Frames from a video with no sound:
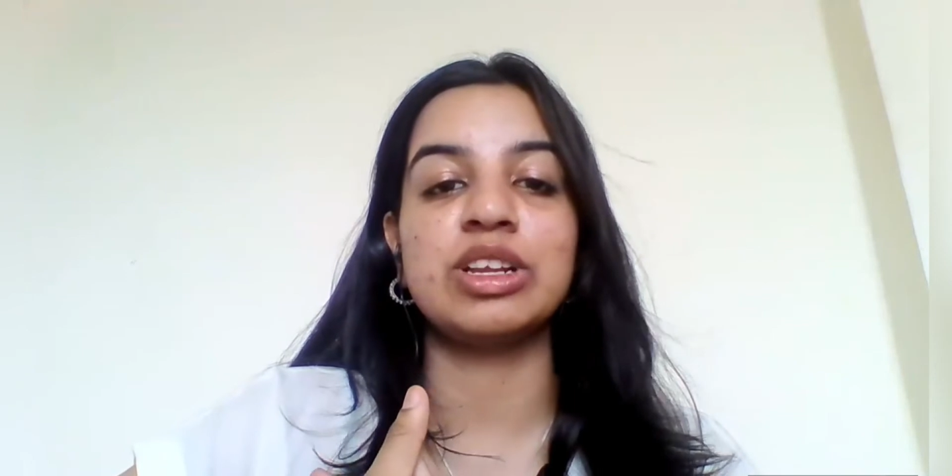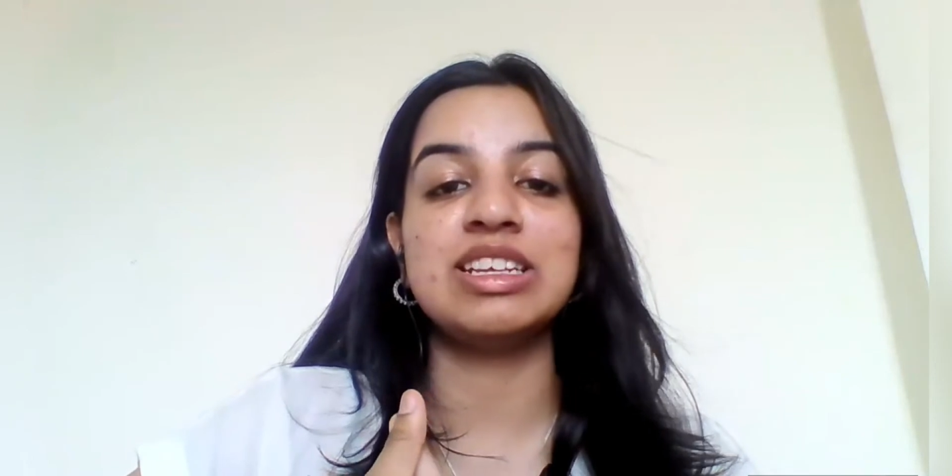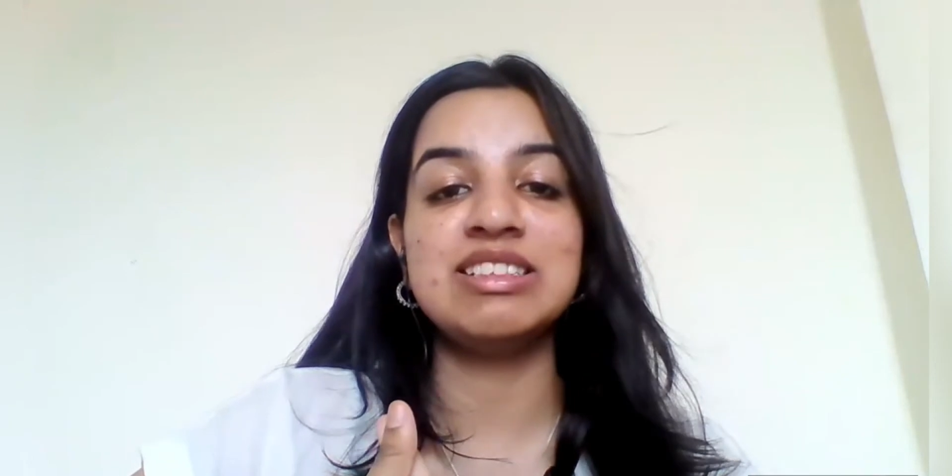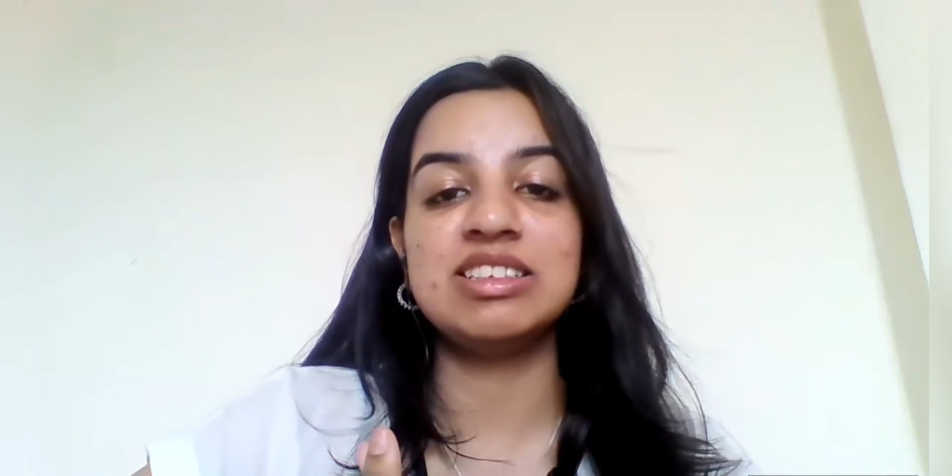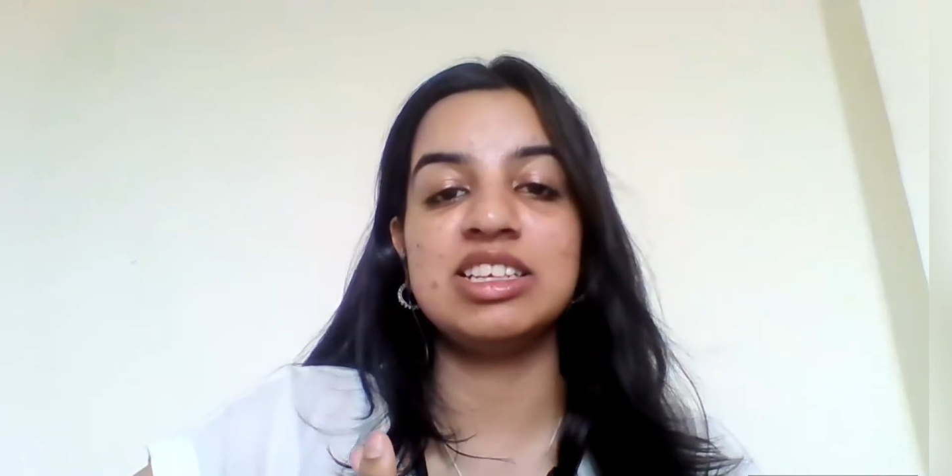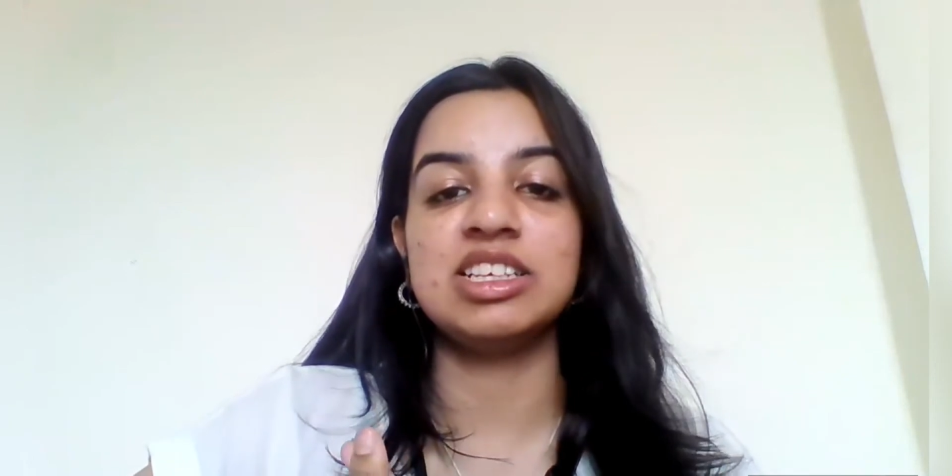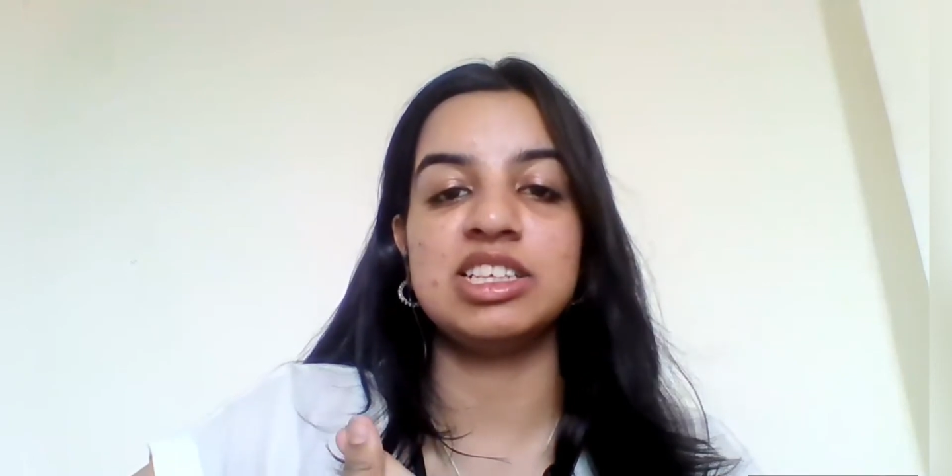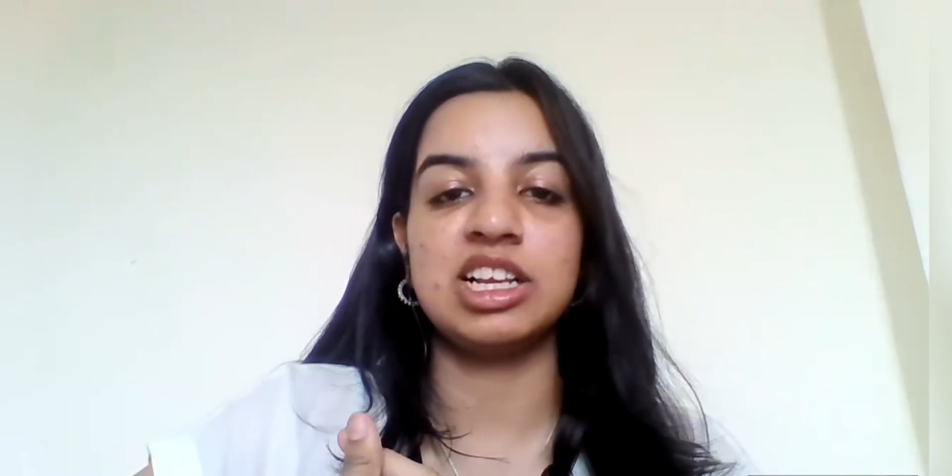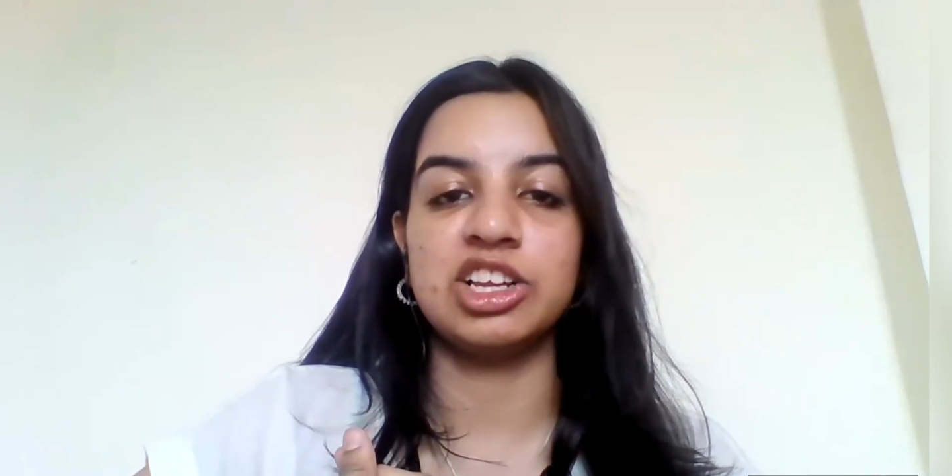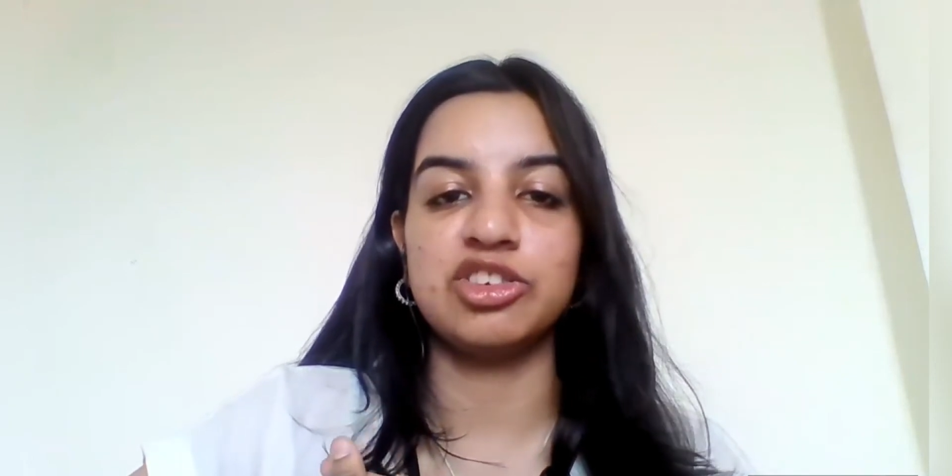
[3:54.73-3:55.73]

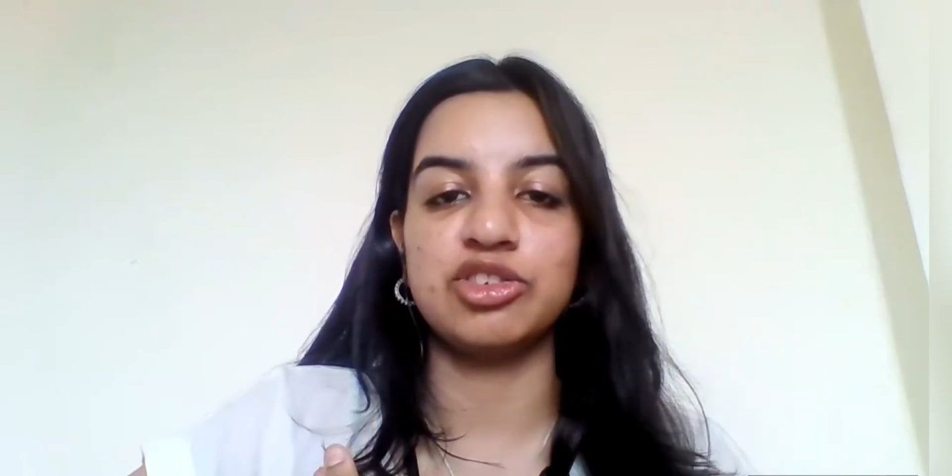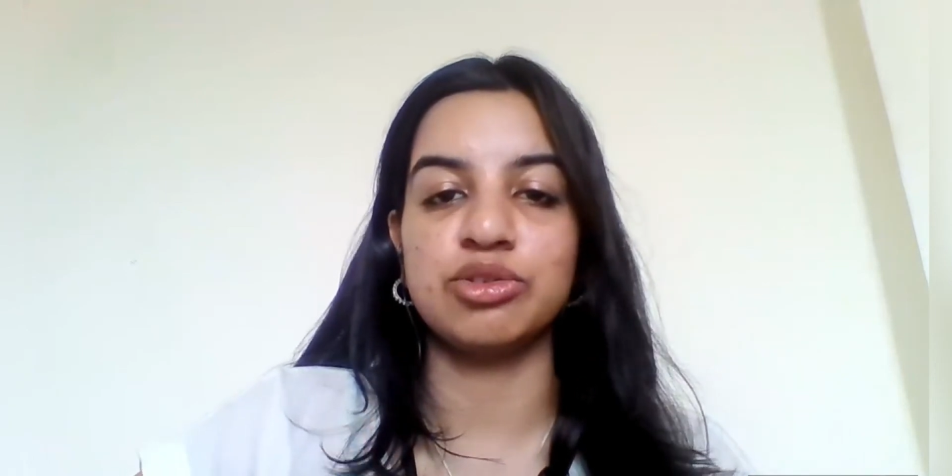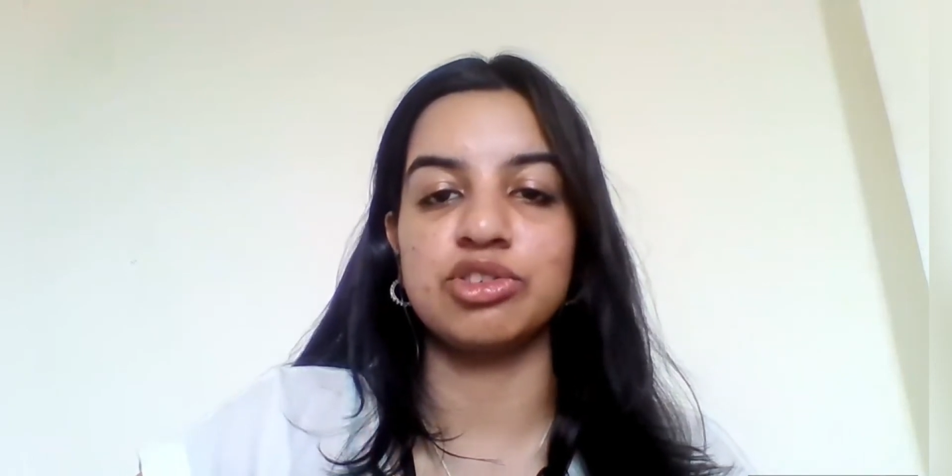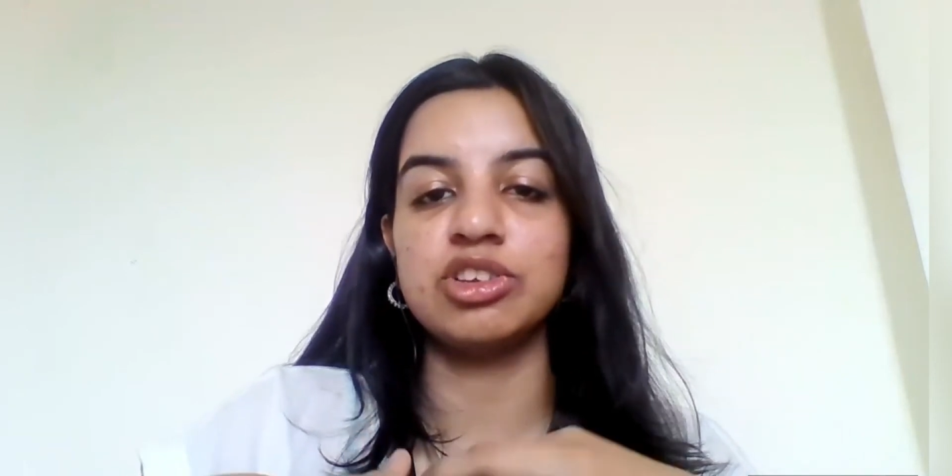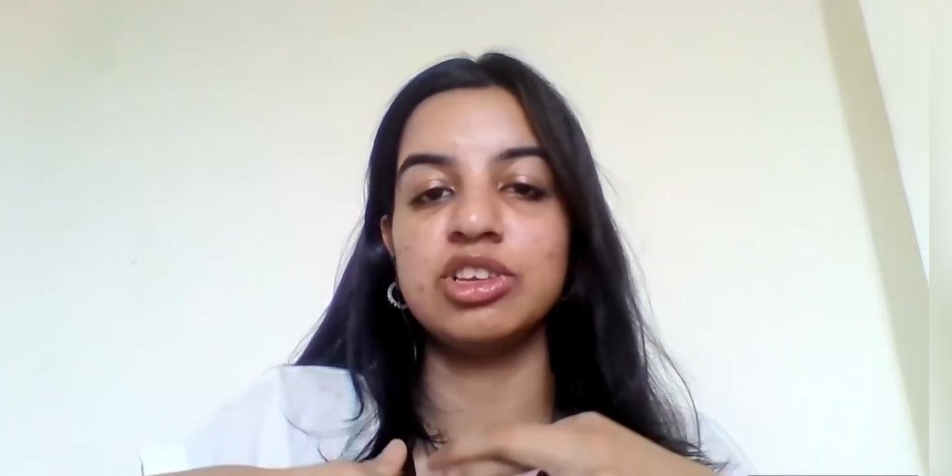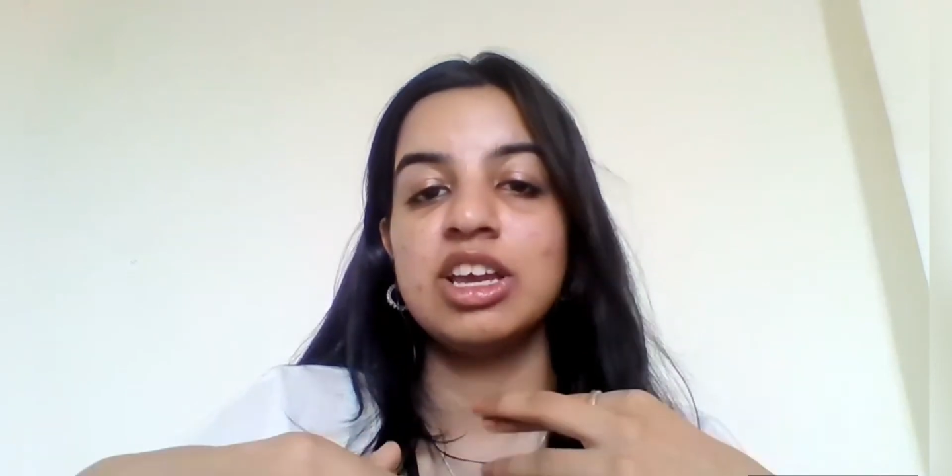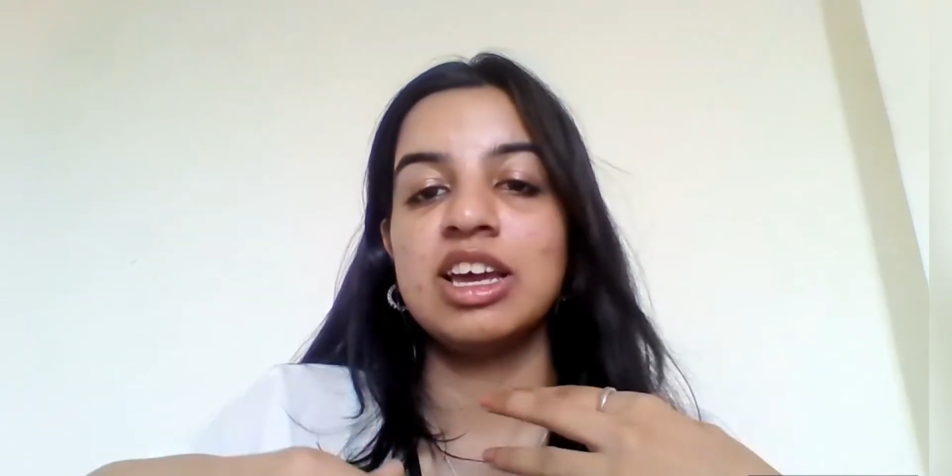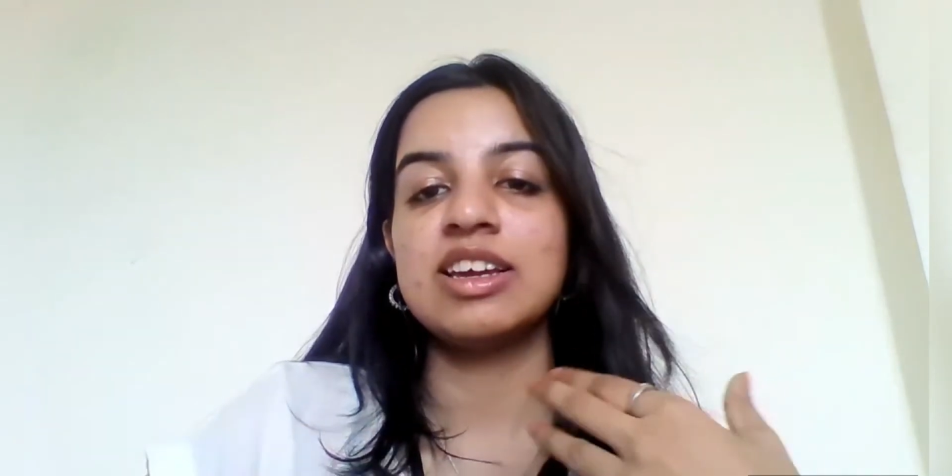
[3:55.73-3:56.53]
incidental intrusion,